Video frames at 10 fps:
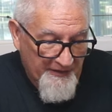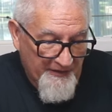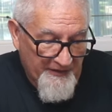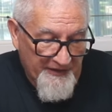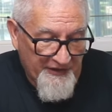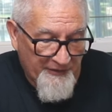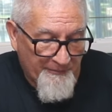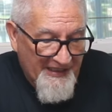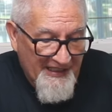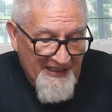uh, in the
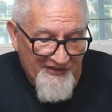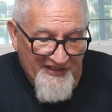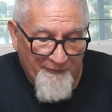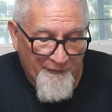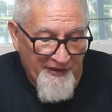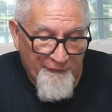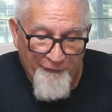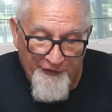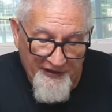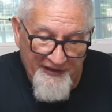box, and we
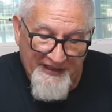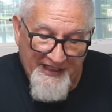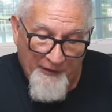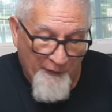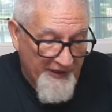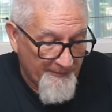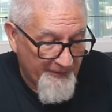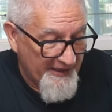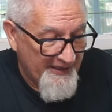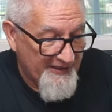really can't wait to
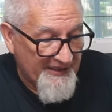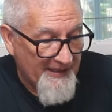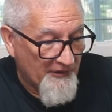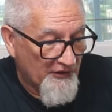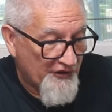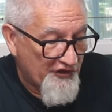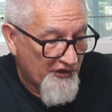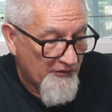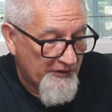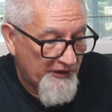play this game. It looks
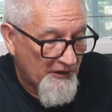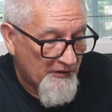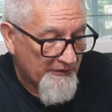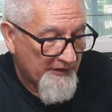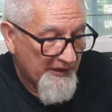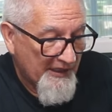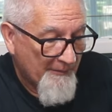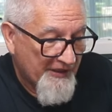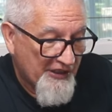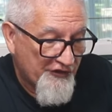so cute
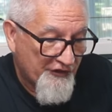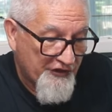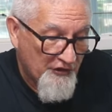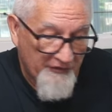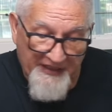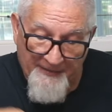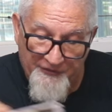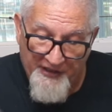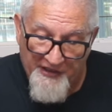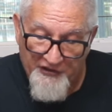because there's cute
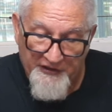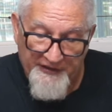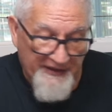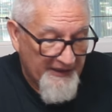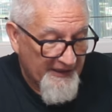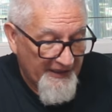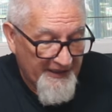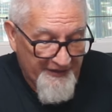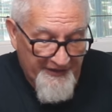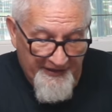games that aren't good,
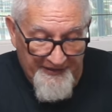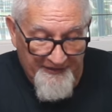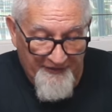and uh,